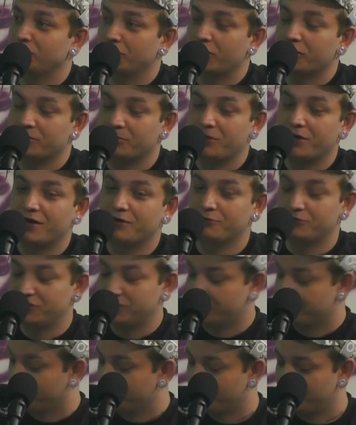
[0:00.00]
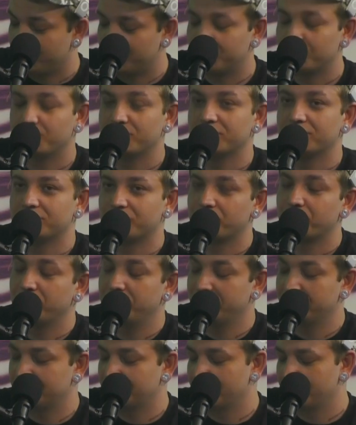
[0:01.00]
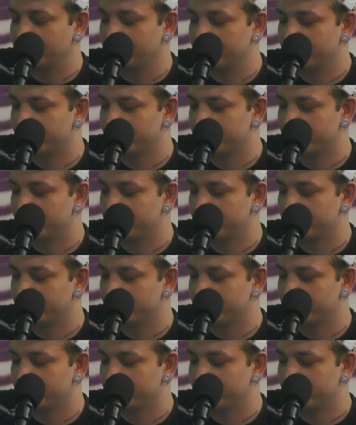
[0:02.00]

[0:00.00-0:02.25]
to start out the pod with reading something